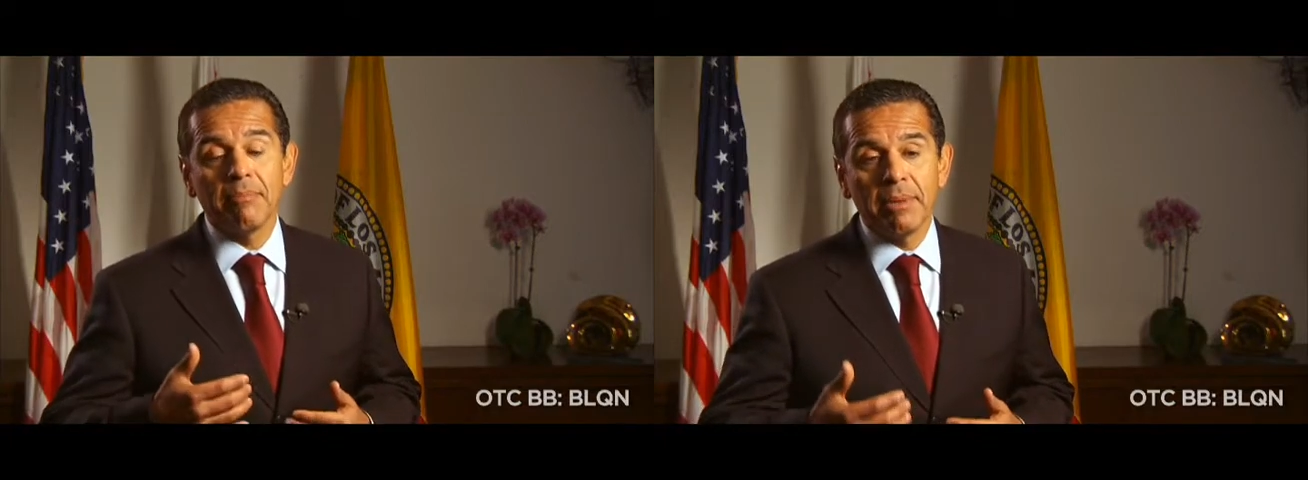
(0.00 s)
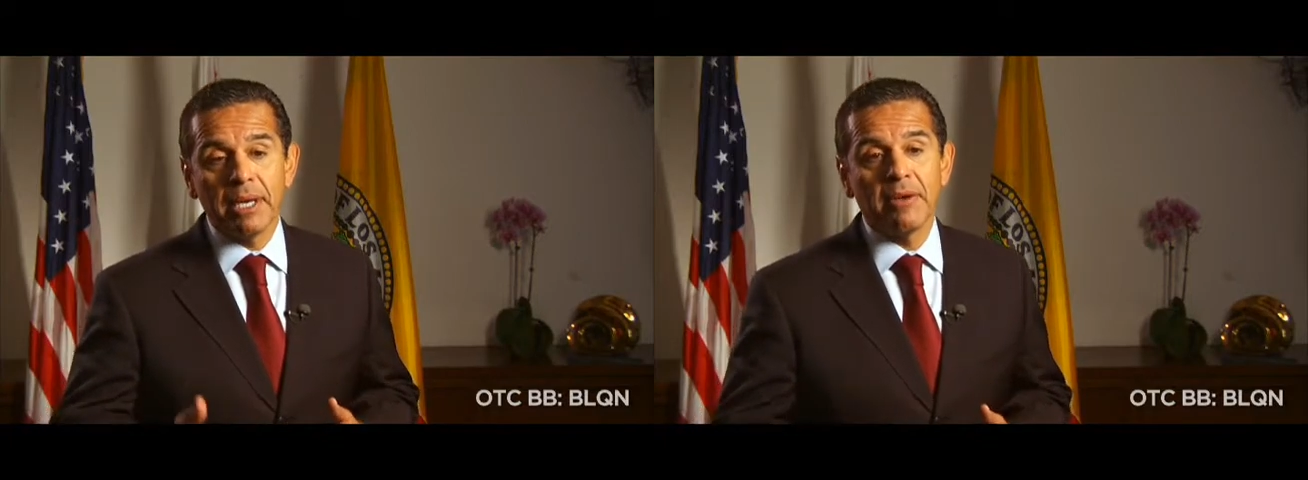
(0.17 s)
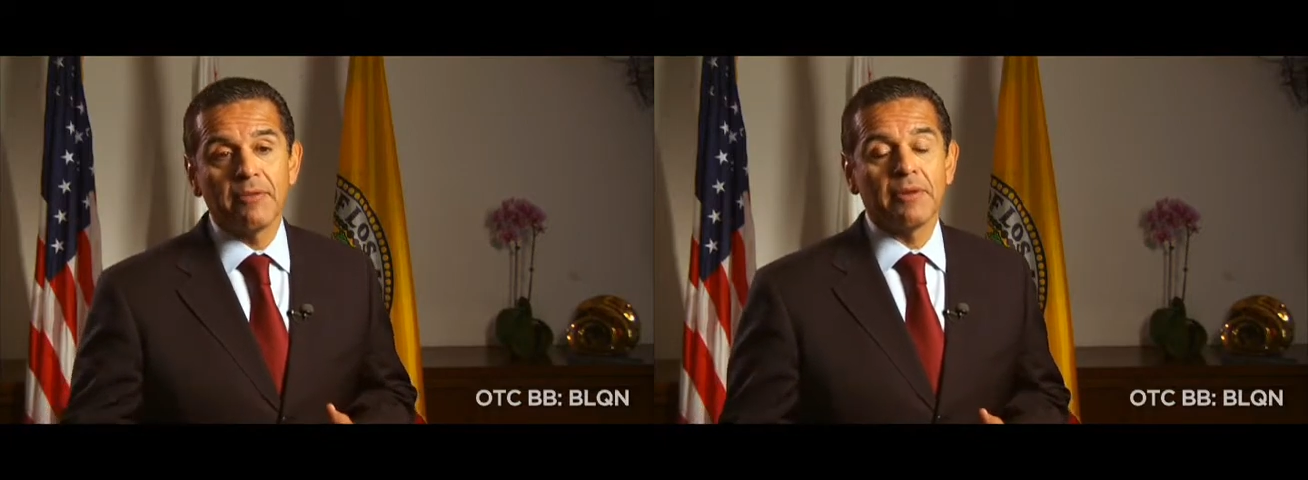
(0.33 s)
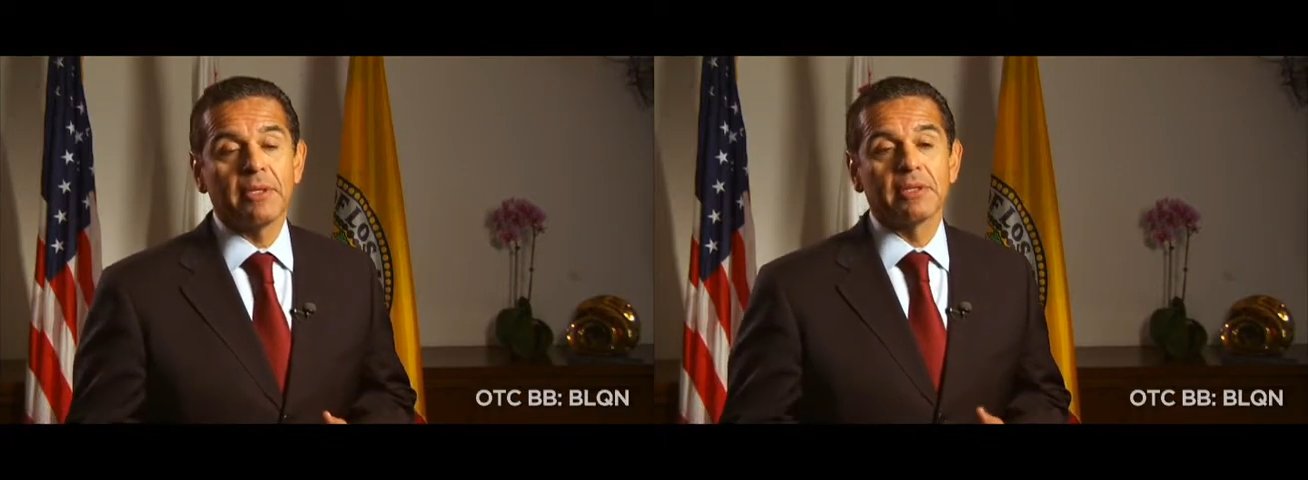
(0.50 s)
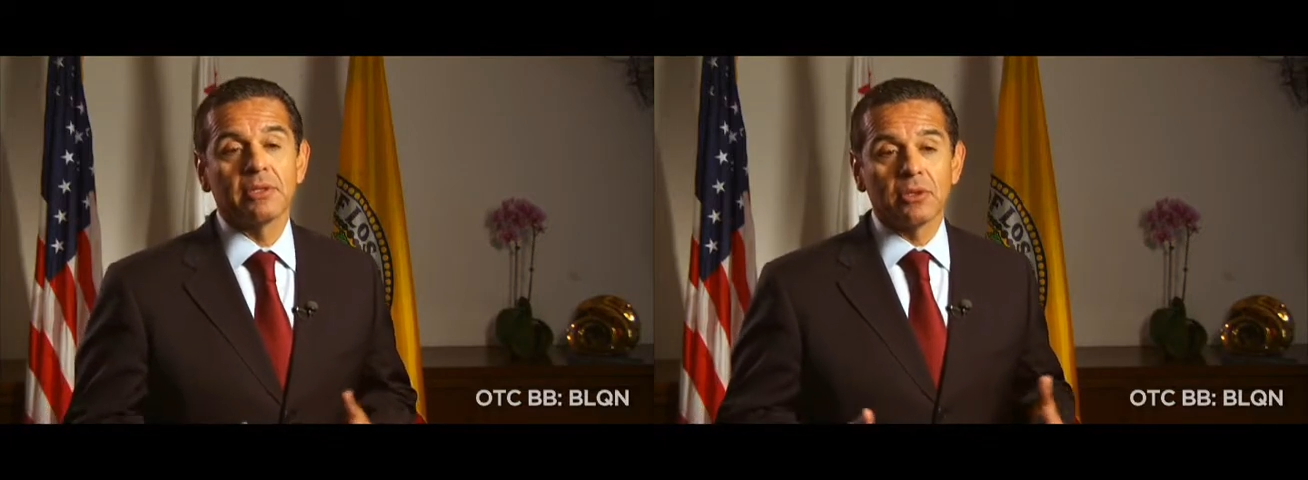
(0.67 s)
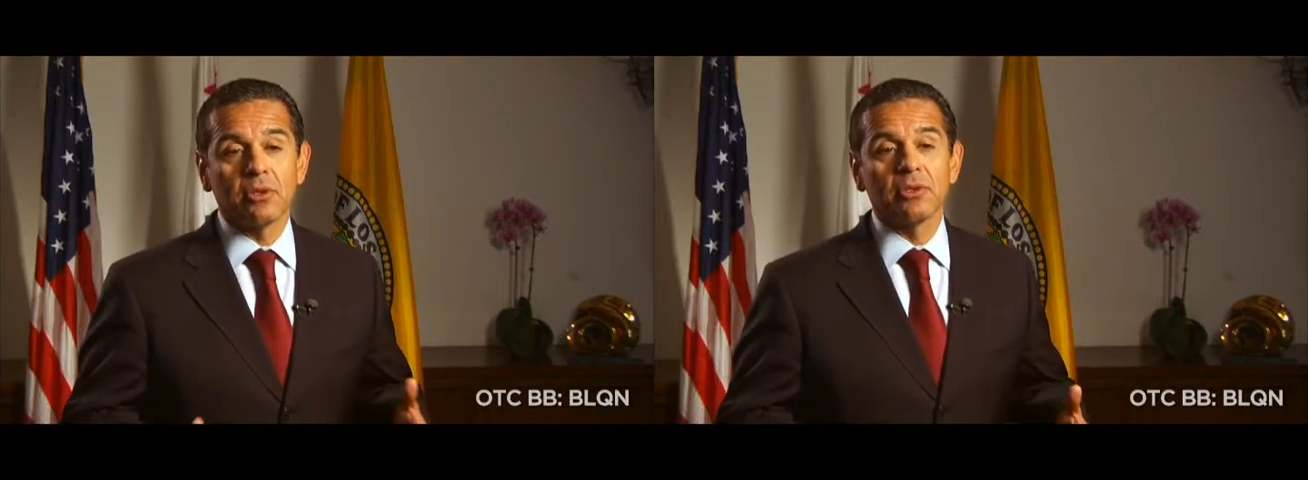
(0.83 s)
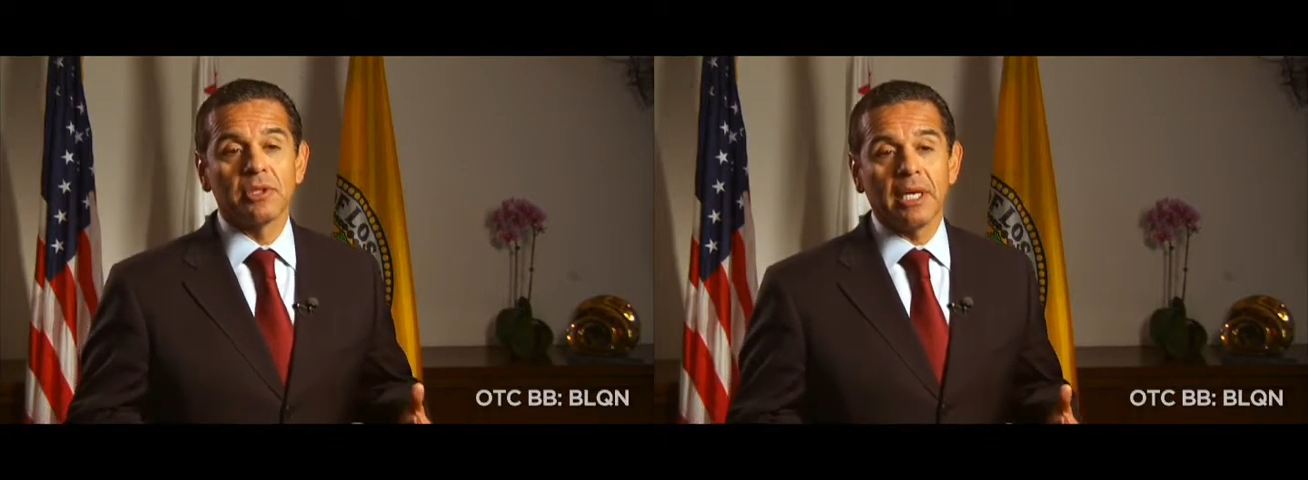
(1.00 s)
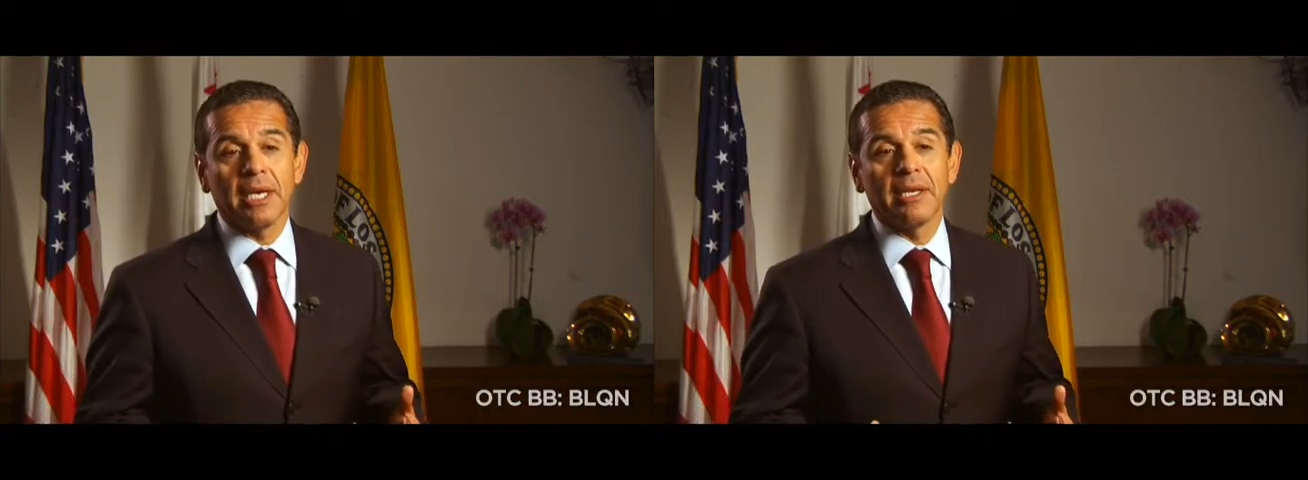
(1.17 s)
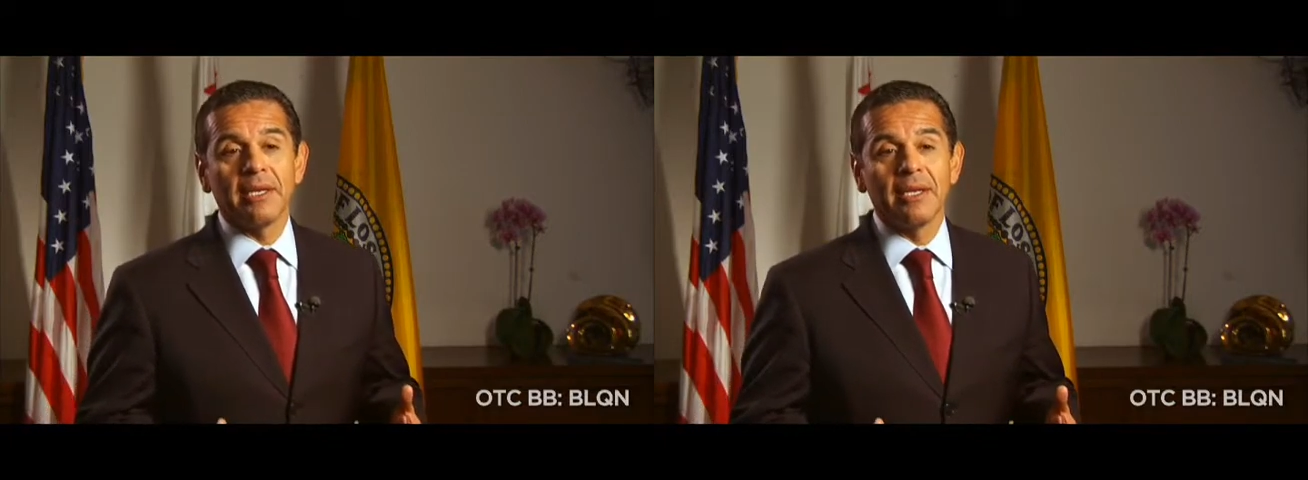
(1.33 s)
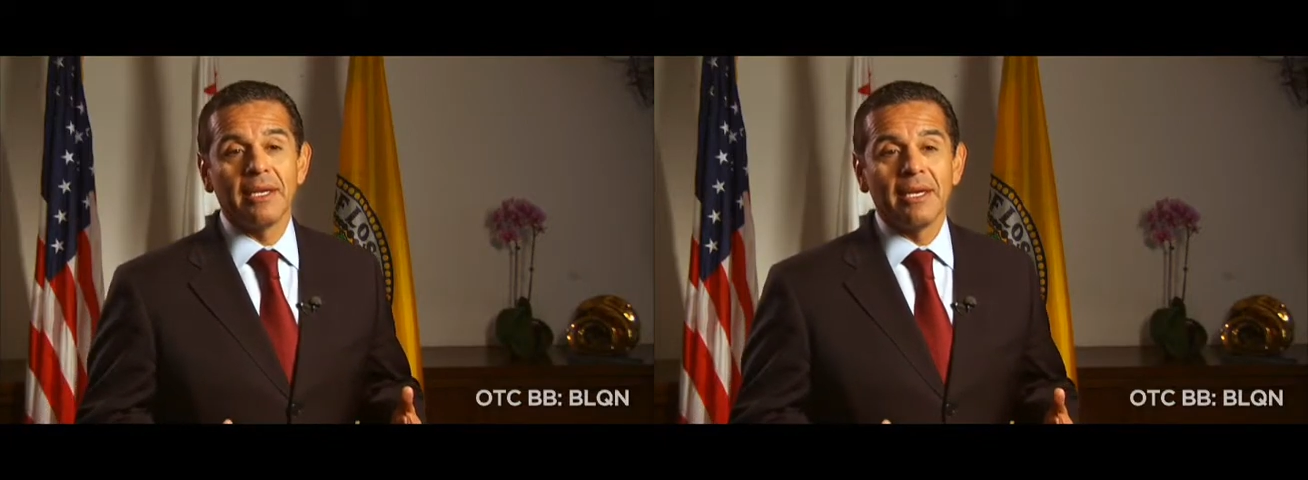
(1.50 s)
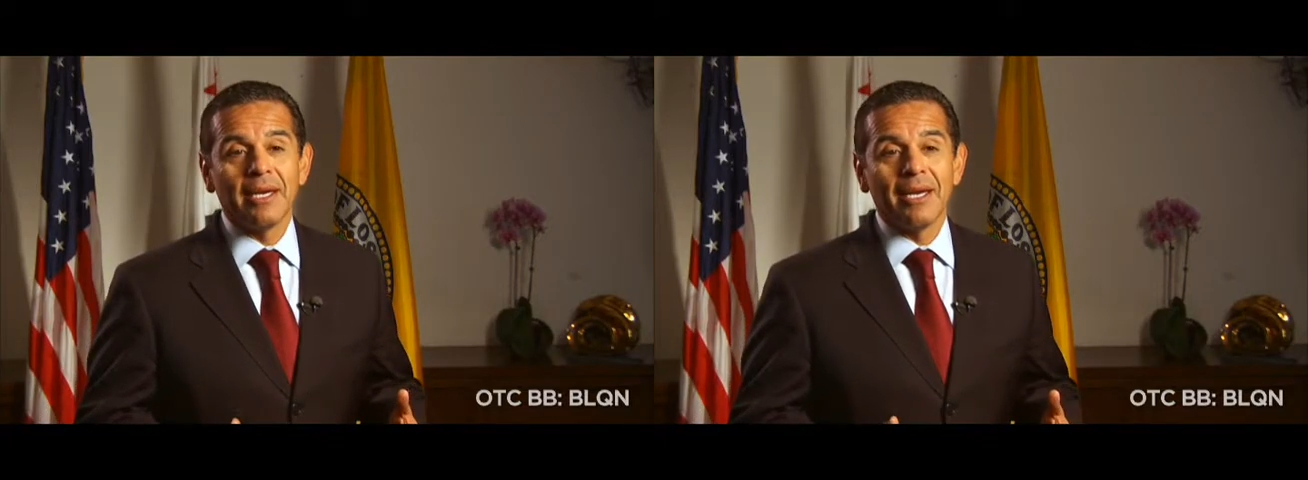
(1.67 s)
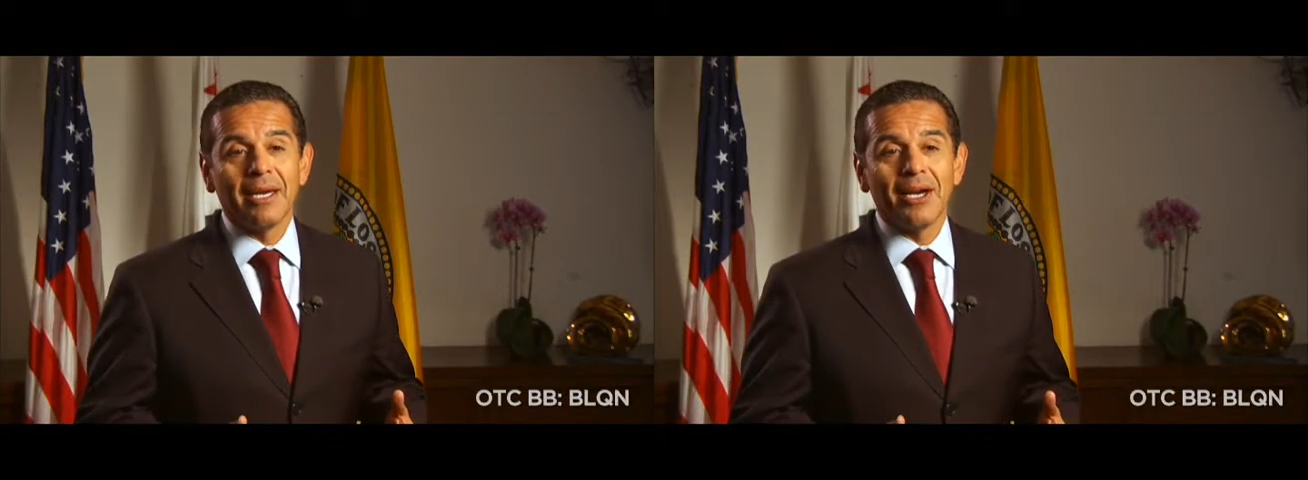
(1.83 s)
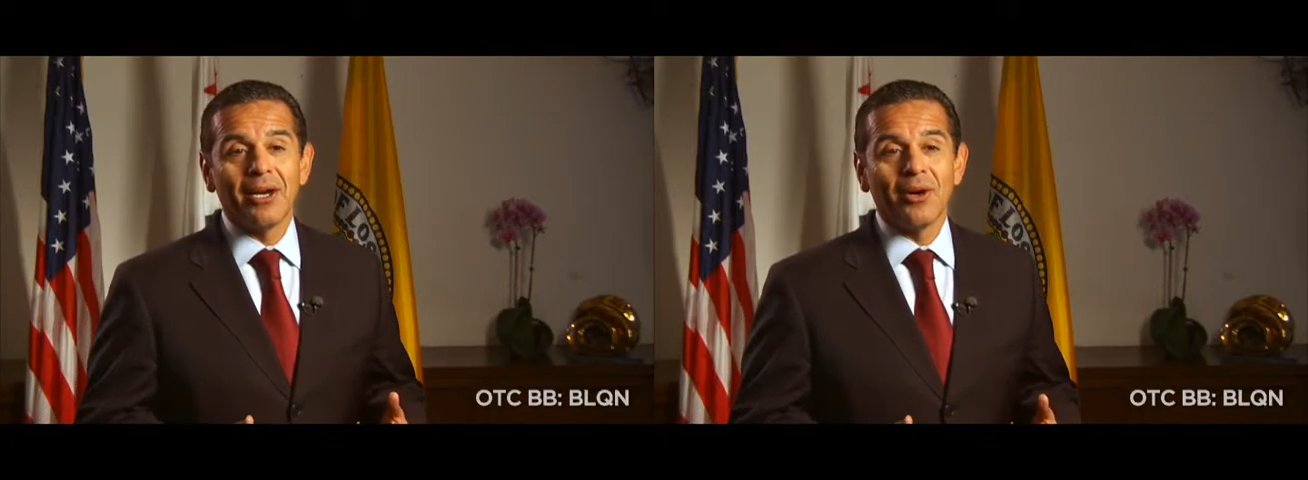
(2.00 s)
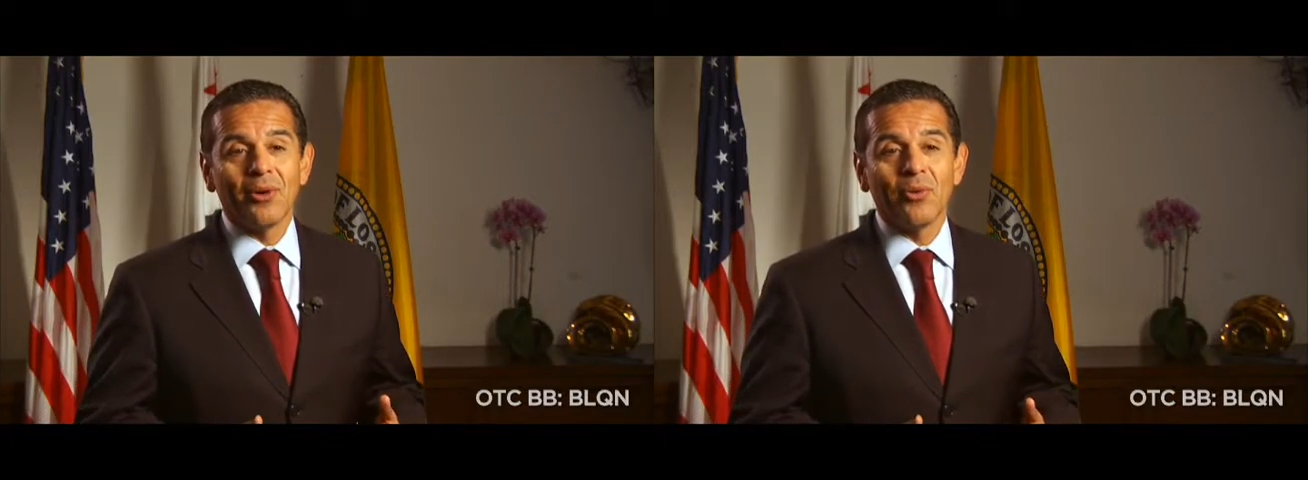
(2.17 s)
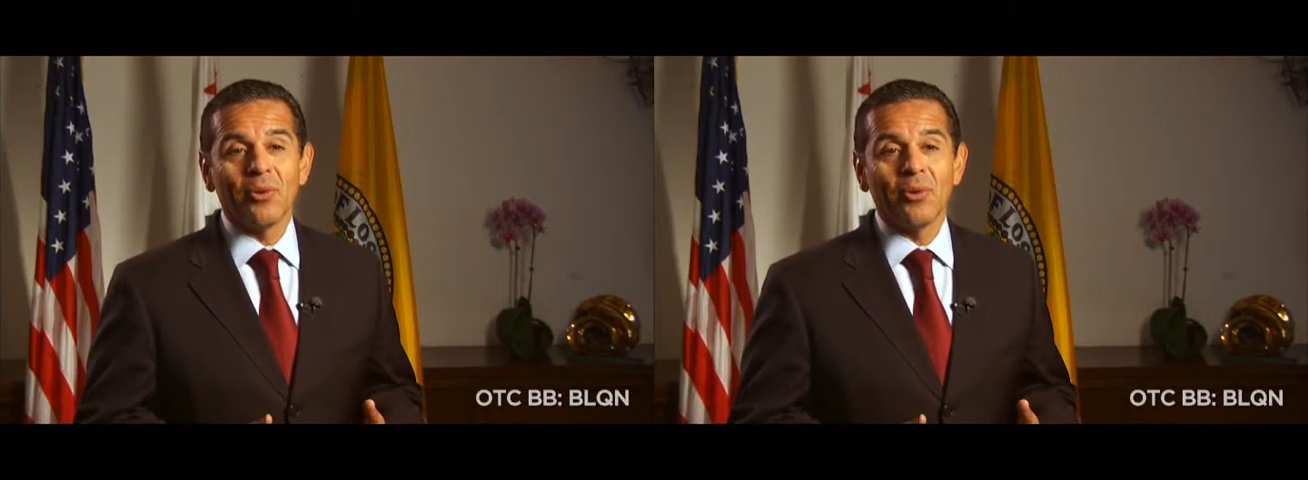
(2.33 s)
benefits associated uh,